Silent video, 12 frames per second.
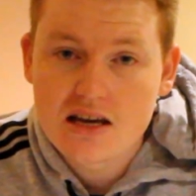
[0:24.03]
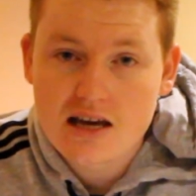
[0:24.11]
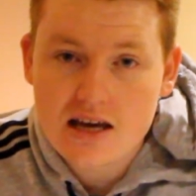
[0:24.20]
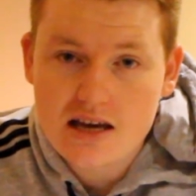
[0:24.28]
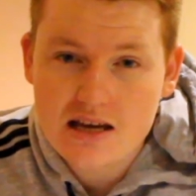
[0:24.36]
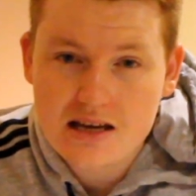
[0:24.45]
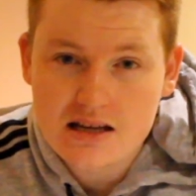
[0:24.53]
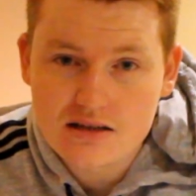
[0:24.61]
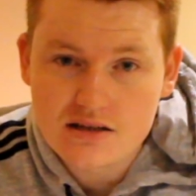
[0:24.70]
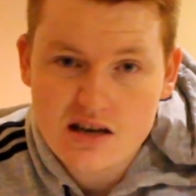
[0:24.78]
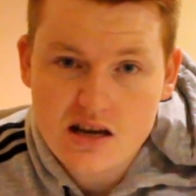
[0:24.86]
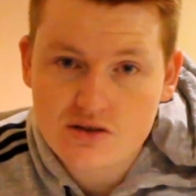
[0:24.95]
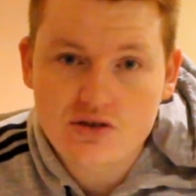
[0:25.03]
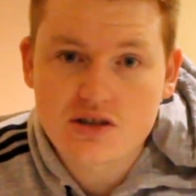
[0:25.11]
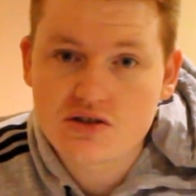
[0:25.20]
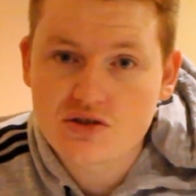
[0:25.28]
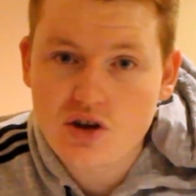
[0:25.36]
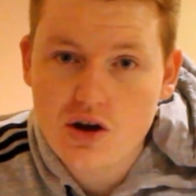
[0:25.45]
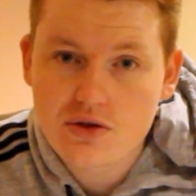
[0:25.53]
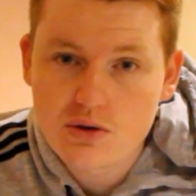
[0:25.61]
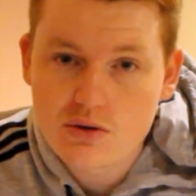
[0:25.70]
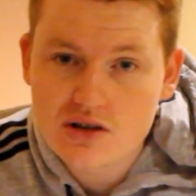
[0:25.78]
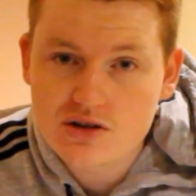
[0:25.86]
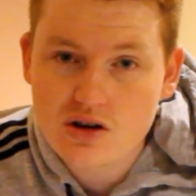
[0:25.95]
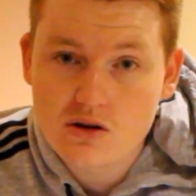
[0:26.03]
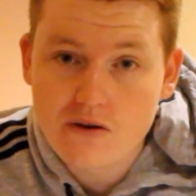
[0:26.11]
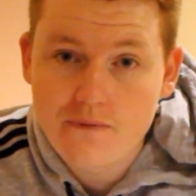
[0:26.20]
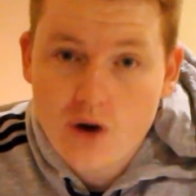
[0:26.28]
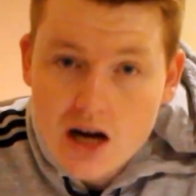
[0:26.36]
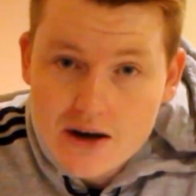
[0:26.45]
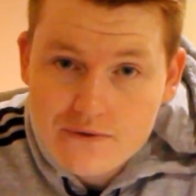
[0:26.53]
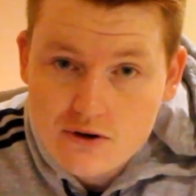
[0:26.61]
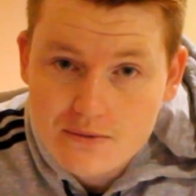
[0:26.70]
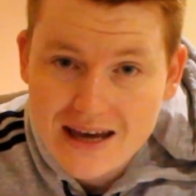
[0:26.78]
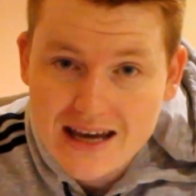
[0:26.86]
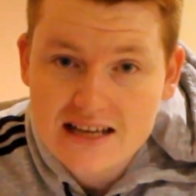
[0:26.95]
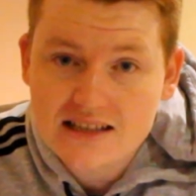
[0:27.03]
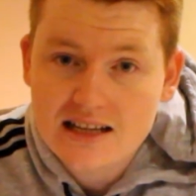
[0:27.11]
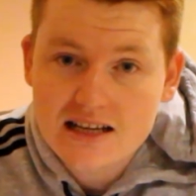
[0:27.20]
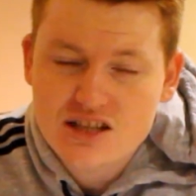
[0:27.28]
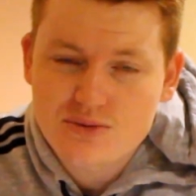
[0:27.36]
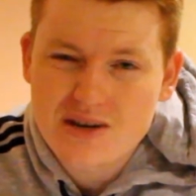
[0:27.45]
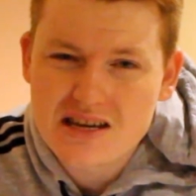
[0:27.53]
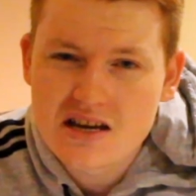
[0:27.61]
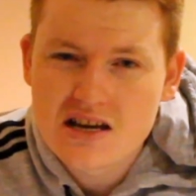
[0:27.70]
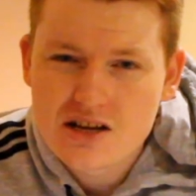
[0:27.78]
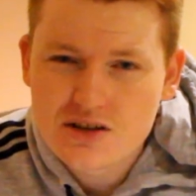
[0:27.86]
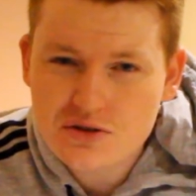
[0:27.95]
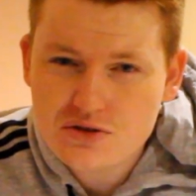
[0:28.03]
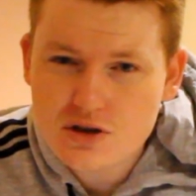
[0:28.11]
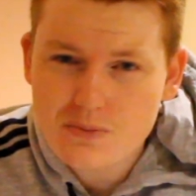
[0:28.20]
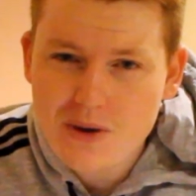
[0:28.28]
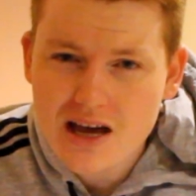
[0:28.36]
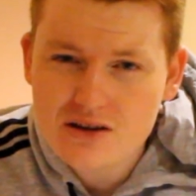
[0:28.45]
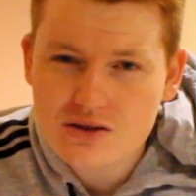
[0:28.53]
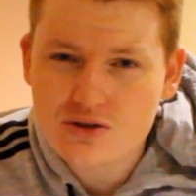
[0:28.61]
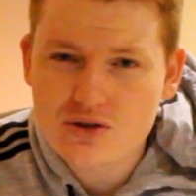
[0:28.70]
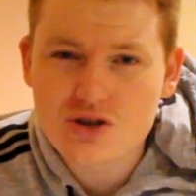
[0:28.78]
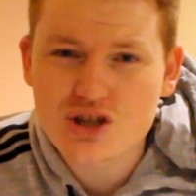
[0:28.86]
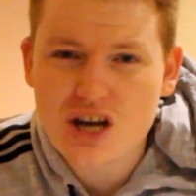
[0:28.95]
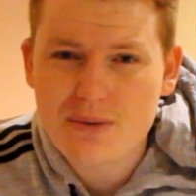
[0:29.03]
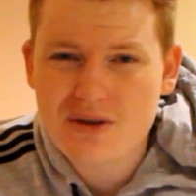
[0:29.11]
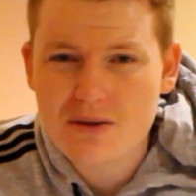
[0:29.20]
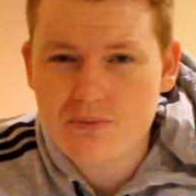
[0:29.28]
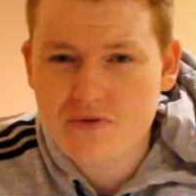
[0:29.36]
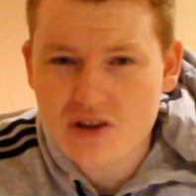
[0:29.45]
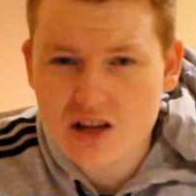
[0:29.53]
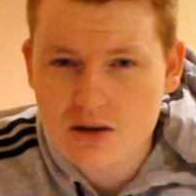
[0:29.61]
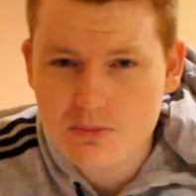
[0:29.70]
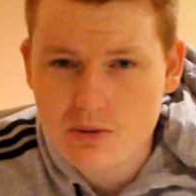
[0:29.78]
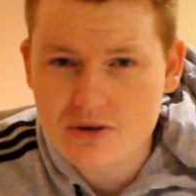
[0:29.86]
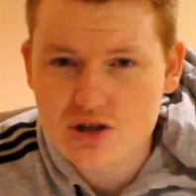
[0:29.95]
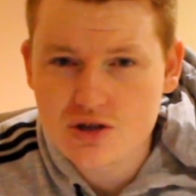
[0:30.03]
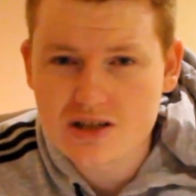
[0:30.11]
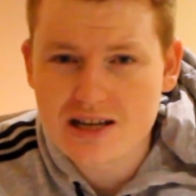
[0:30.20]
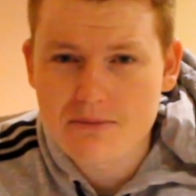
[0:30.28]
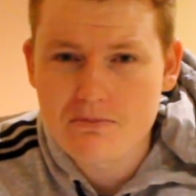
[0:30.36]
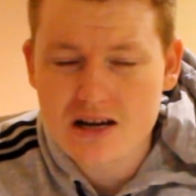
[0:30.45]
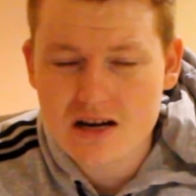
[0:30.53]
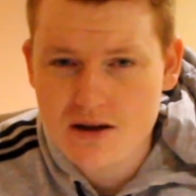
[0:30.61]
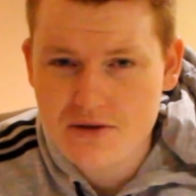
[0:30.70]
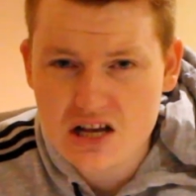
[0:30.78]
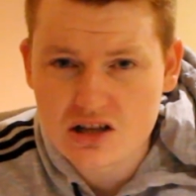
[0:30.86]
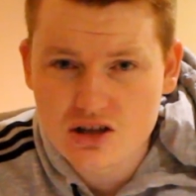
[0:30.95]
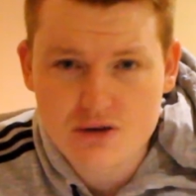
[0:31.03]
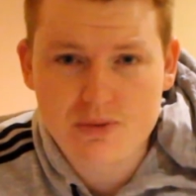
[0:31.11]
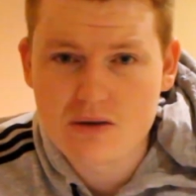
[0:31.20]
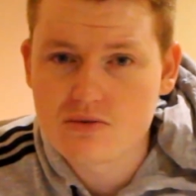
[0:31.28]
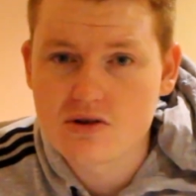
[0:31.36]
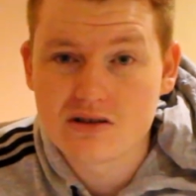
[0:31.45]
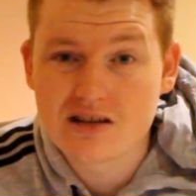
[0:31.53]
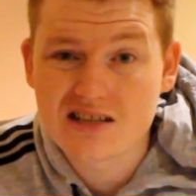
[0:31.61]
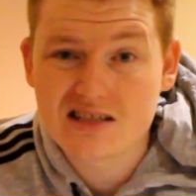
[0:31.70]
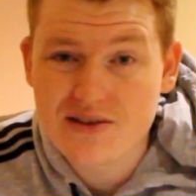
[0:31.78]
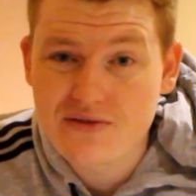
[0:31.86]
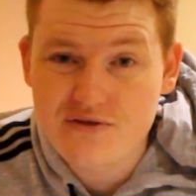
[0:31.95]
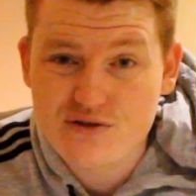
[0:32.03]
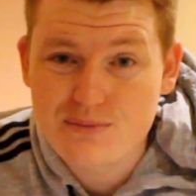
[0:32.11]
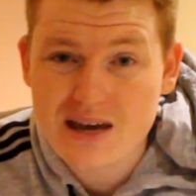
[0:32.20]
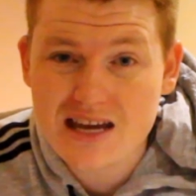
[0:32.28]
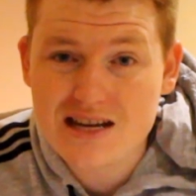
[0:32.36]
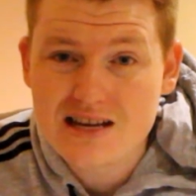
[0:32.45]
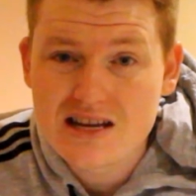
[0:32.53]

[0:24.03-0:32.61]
And yeah, let's just go through it. So I got 5 from 8 last week. Not too bad, not too shabby. I feel like I probably should have done better. I think a lot of people got like 7 from 8.